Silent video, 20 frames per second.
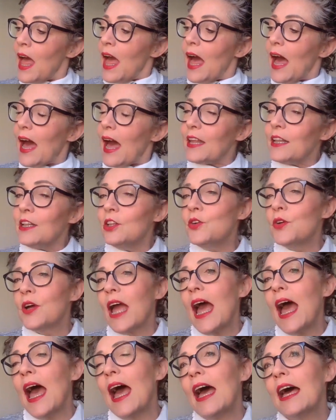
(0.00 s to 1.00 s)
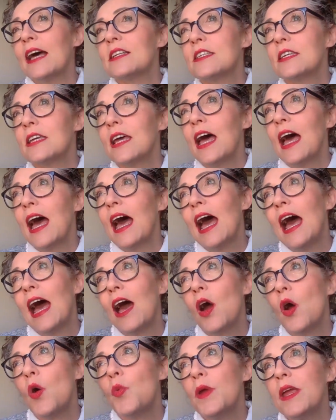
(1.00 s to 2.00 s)
and look at
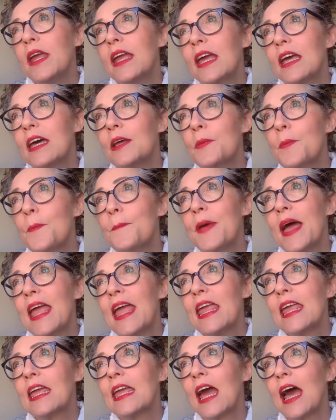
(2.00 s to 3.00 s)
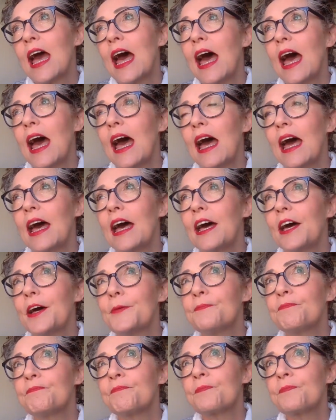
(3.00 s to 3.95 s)
how we can make our